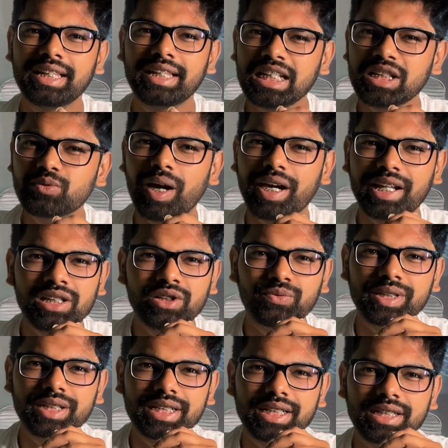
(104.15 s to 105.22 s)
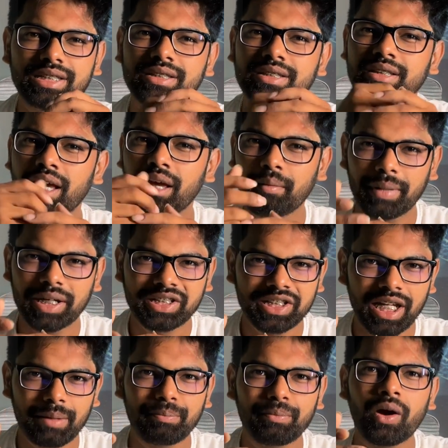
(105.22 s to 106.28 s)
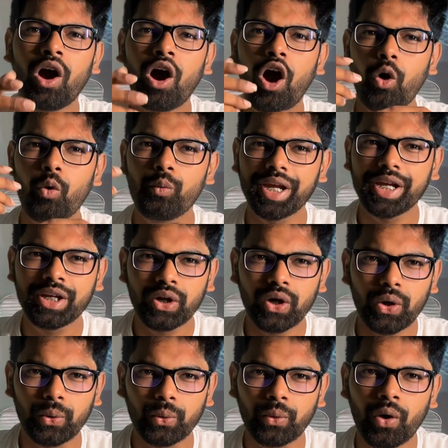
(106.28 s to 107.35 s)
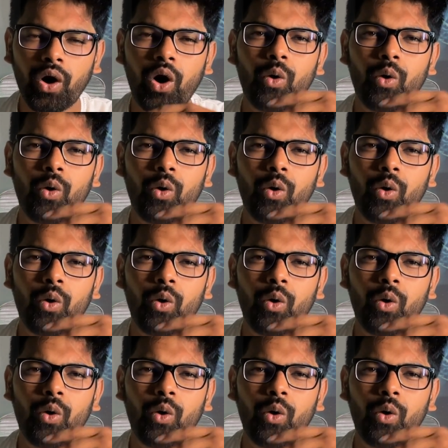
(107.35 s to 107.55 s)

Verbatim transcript: These viral switches may shape how we grow,